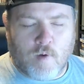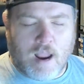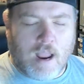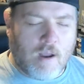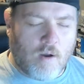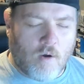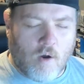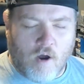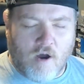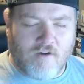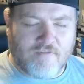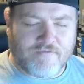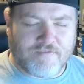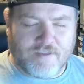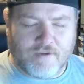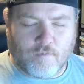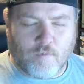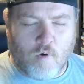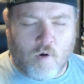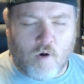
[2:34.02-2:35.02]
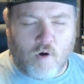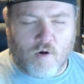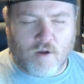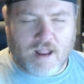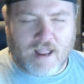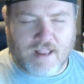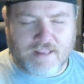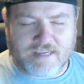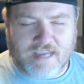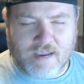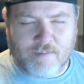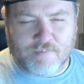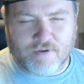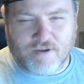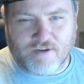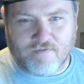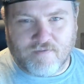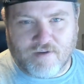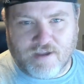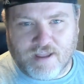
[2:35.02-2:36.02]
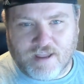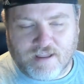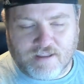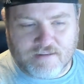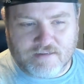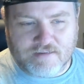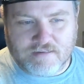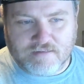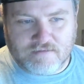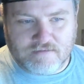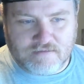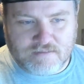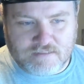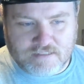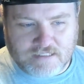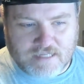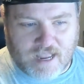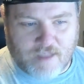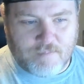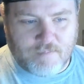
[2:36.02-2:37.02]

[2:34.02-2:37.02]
off the wall type of Todd